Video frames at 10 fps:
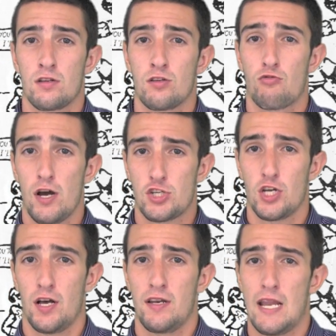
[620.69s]

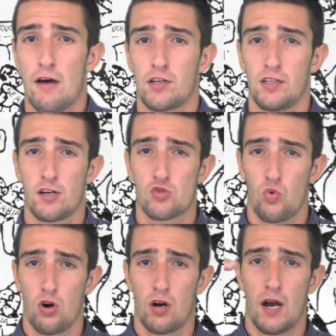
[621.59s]
Russia now declares
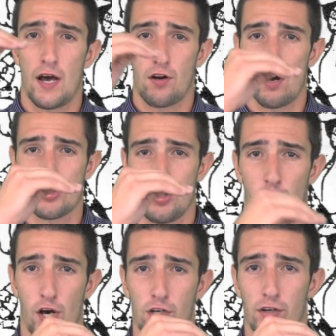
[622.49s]
war on
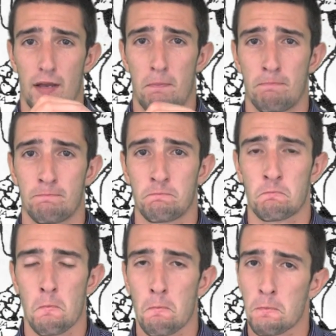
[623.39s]
Austria-Hungary.
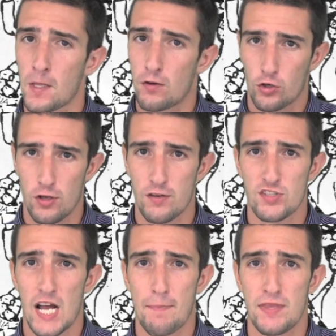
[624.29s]
Could have
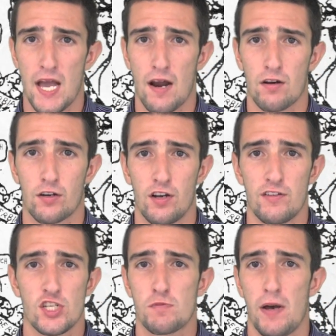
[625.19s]
stopped there. Could have
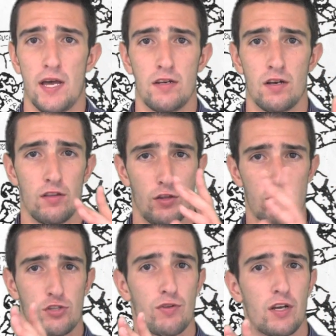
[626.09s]
just been
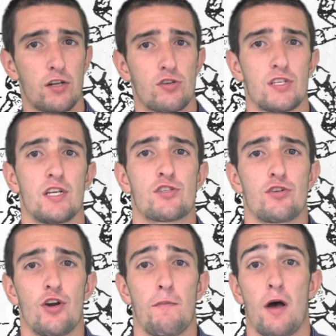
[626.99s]
those three countries in Eastern
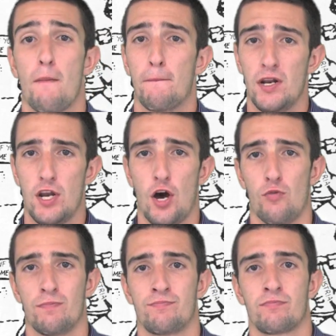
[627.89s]
Europe. But no.
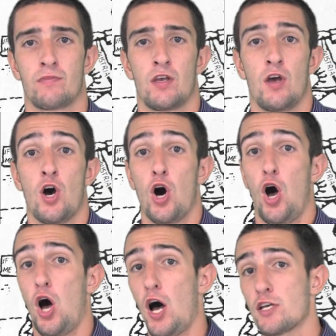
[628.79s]

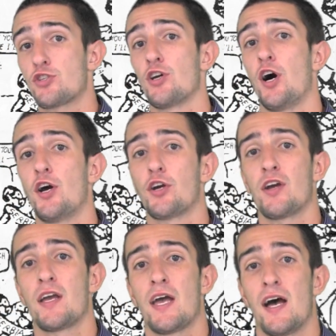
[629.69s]

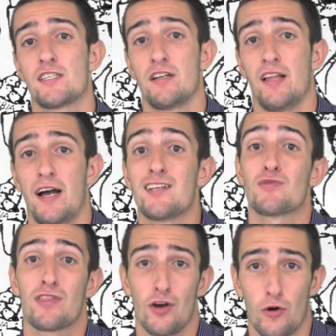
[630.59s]
Austria-Hungary has an alliance
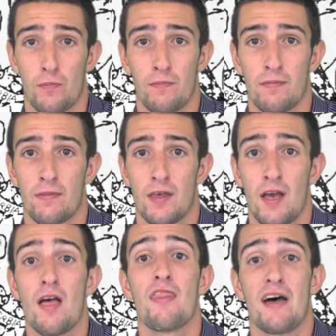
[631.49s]
with who?
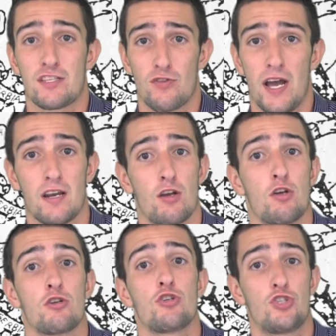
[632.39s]
That's right,
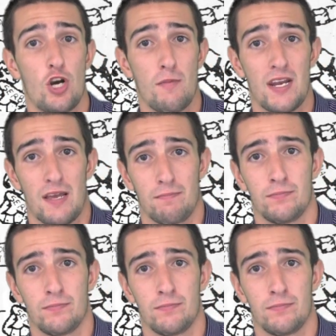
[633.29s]
Germany.